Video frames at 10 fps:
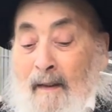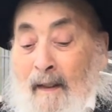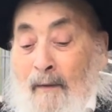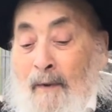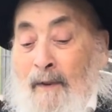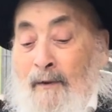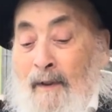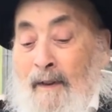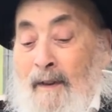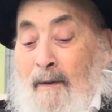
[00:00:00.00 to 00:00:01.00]
I want to
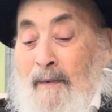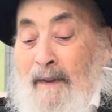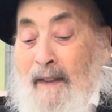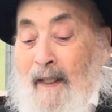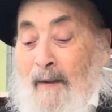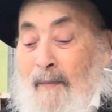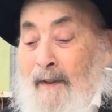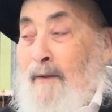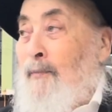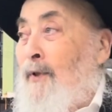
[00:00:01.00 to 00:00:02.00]
talk a little bit today
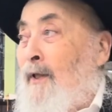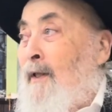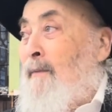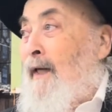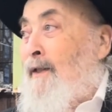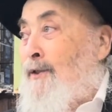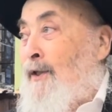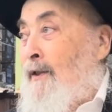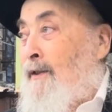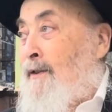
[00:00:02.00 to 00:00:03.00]
about the bracha ma'in
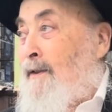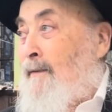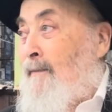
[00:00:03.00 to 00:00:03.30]
shalosh.